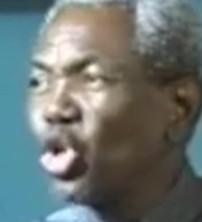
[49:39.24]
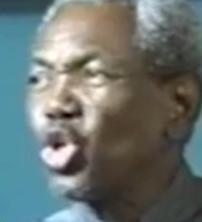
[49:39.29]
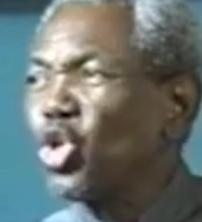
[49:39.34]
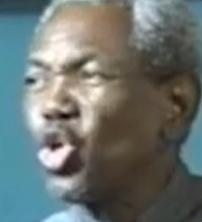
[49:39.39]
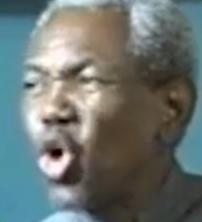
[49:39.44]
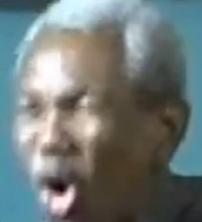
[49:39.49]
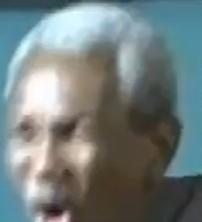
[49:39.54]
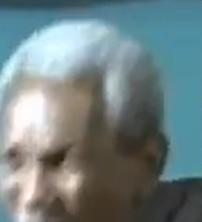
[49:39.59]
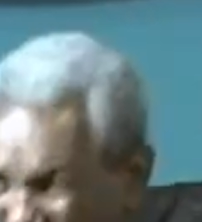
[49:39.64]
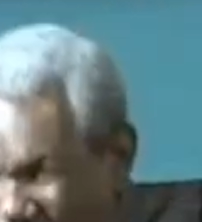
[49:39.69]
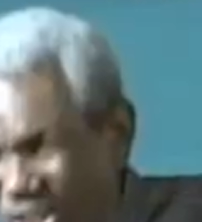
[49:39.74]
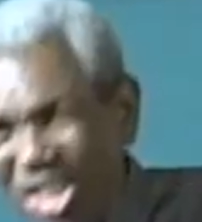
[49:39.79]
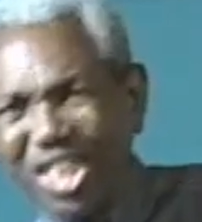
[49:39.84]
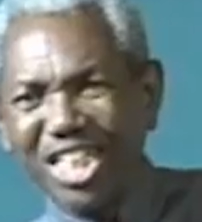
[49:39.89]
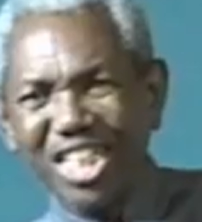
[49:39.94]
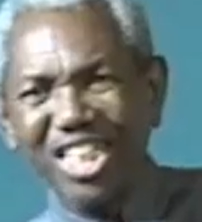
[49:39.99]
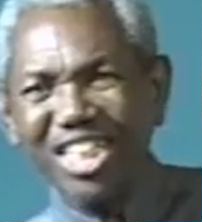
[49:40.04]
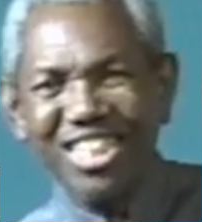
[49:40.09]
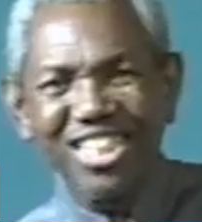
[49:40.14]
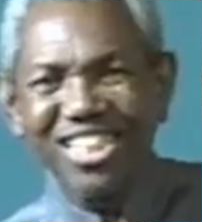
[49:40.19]
God
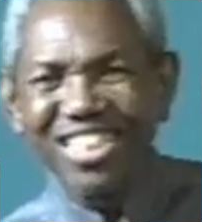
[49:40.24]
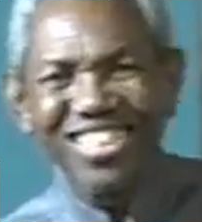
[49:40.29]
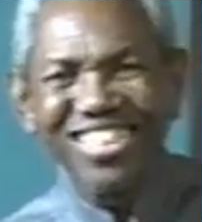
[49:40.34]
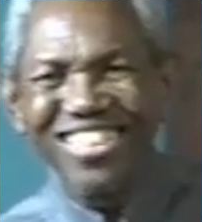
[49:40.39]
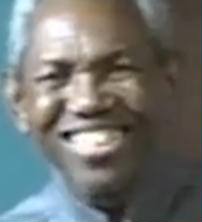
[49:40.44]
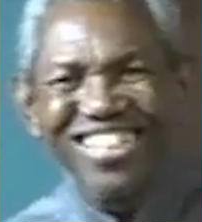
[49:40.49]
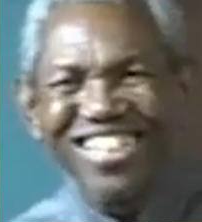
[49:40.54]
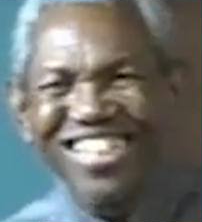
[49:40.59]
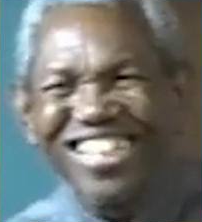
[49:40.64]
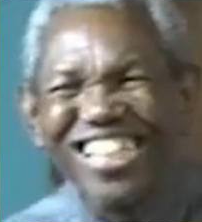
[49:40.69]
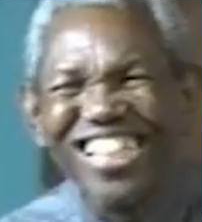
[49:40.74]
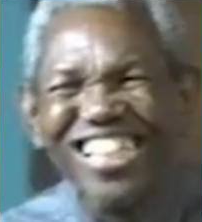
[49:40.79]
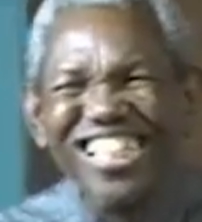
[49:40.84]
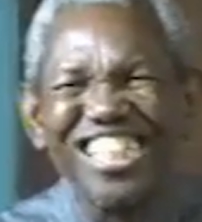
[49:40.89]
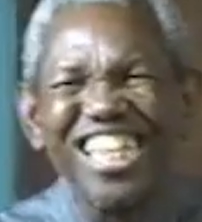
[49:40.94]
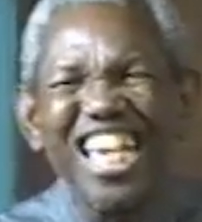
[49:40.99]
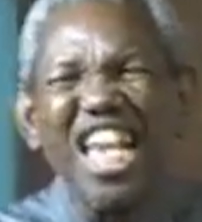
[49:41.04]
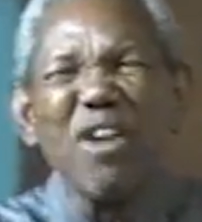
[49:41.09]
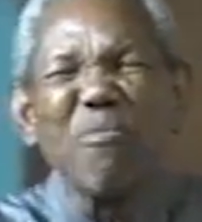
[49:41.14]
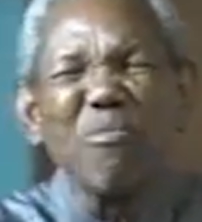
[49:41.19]

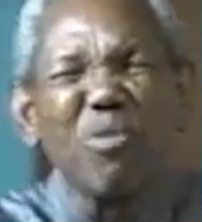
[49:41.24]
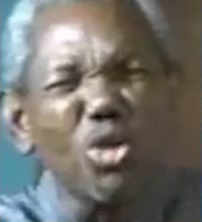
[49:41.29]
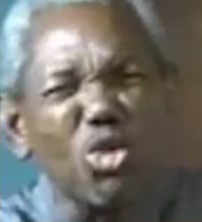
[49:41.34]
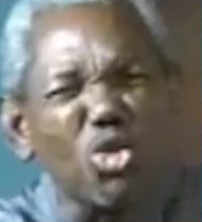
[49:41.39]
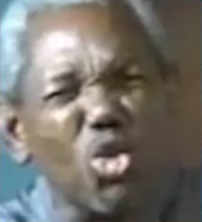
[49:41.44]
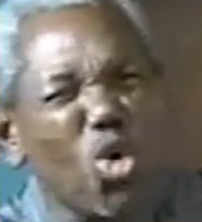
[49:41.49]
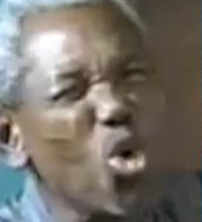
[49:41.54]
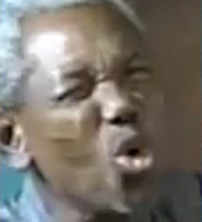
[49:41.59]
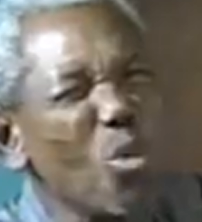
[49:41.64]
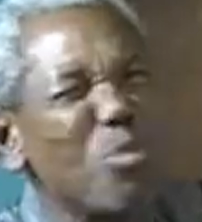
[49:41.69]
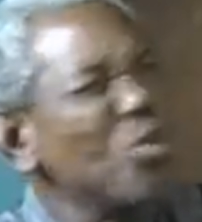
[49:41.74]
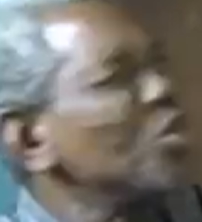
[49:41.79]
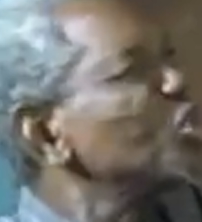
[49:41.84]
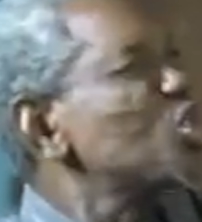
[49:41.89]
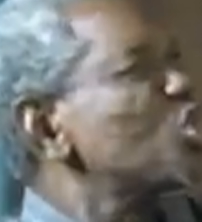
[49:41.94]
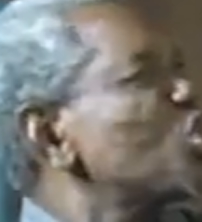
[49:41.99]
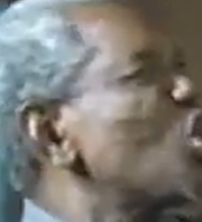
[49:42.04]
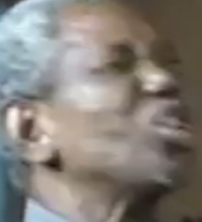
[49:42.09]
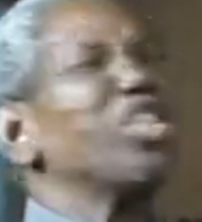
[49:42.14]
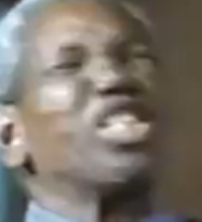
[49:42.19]
is able to open
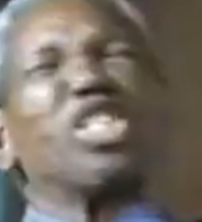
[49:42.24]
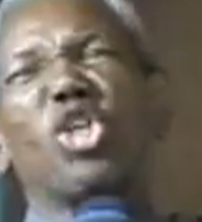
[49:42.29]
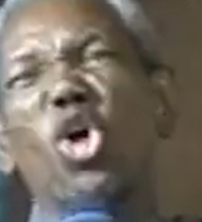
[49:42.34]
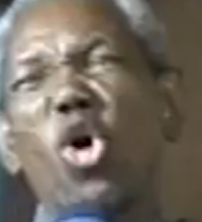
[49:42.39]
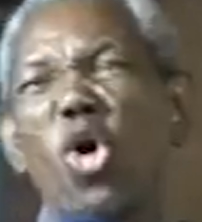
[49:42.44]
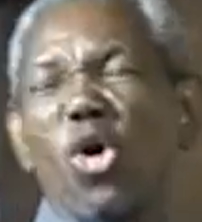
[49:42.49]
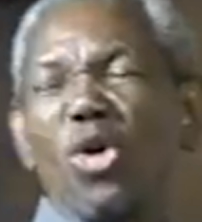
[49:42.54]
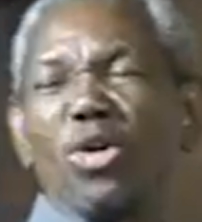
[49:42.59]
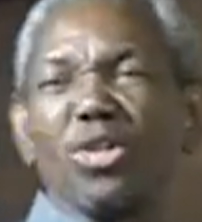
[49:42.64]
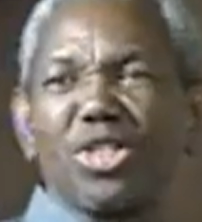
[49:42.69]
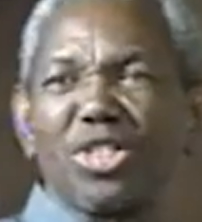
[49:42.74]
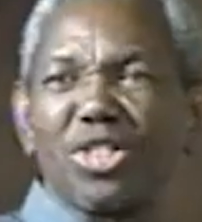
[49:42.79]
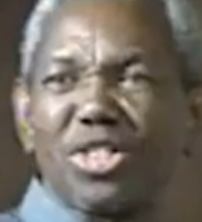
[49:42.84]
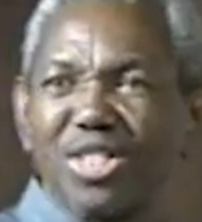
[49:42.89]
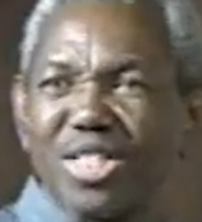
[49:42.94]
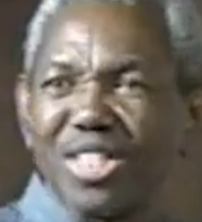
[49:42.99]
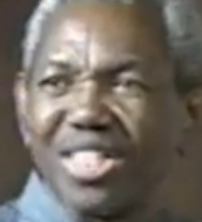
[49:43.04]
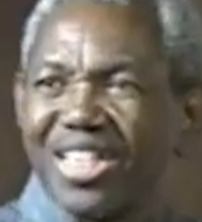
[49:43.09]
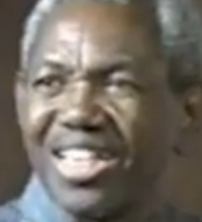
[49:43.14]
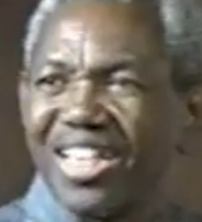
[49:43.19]
such doors